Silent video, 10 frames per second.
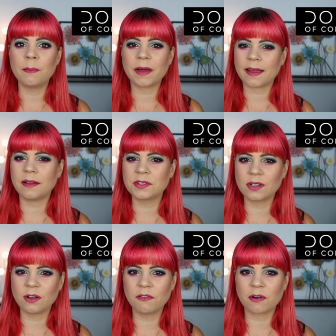But I
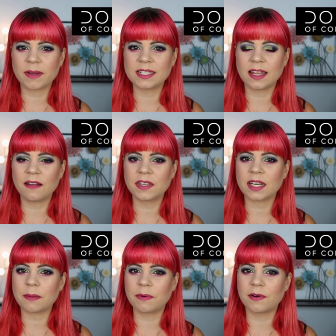also know for myself
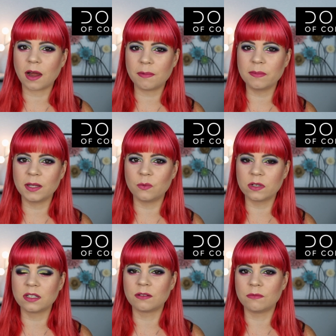that I probably
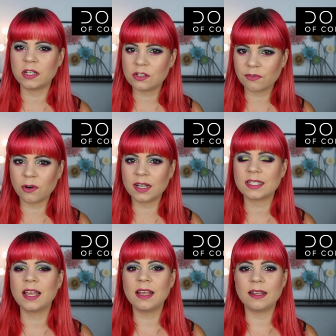wouldn't reach for it.